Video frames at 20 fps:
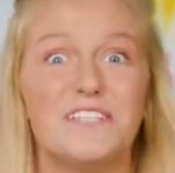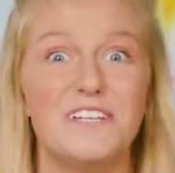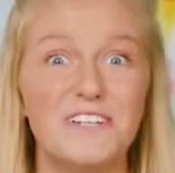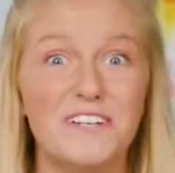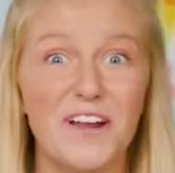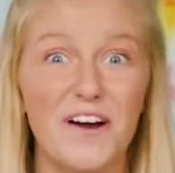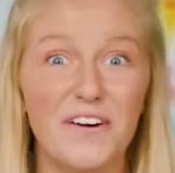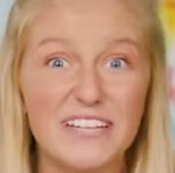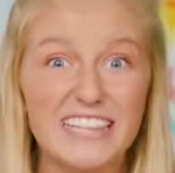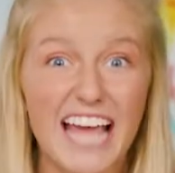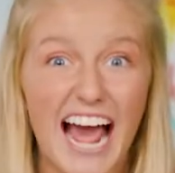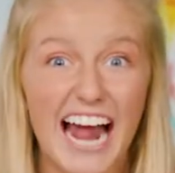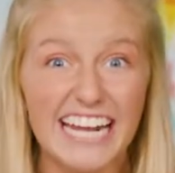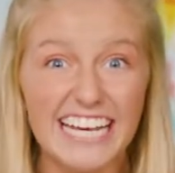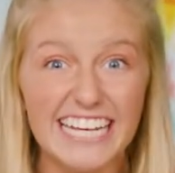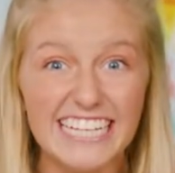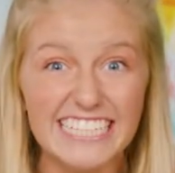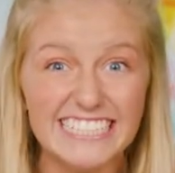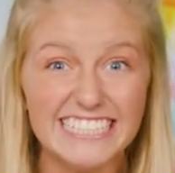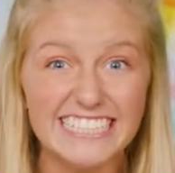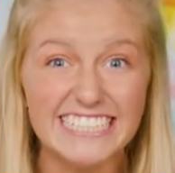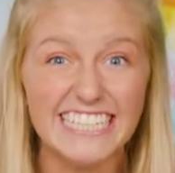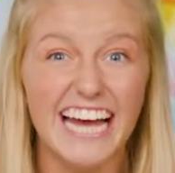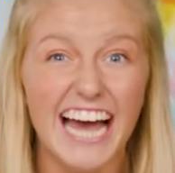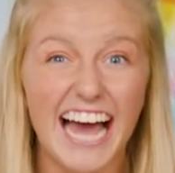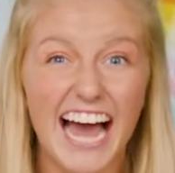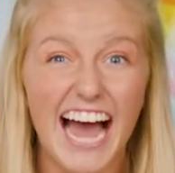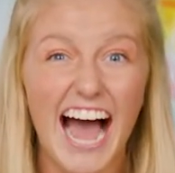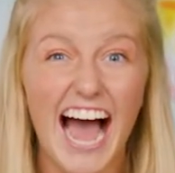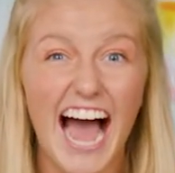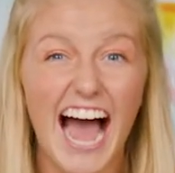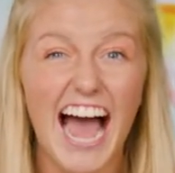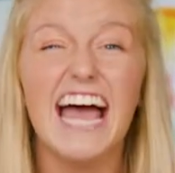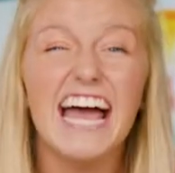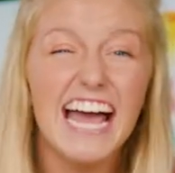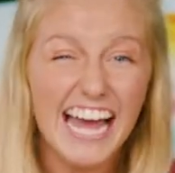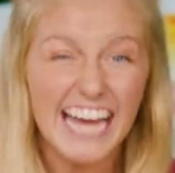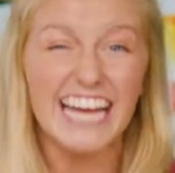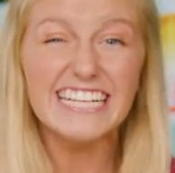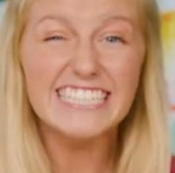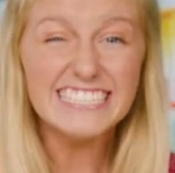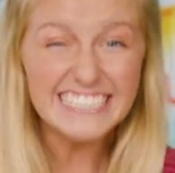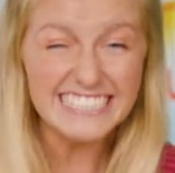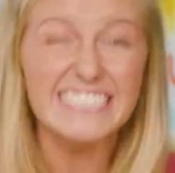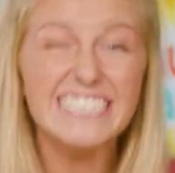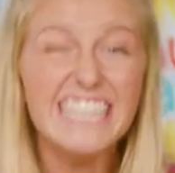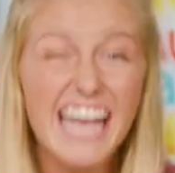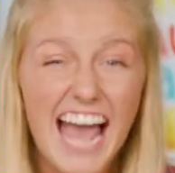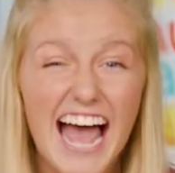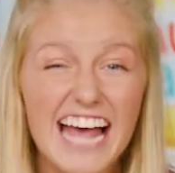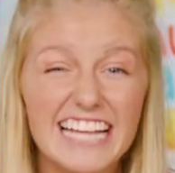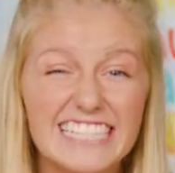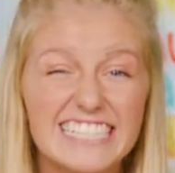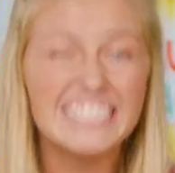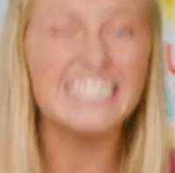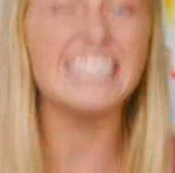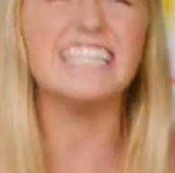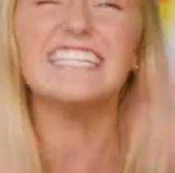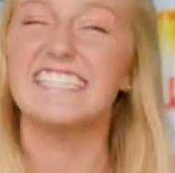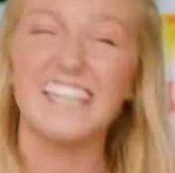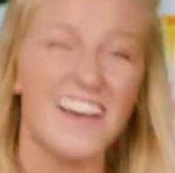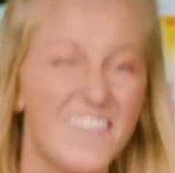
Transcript: you know what that is? Yes, it's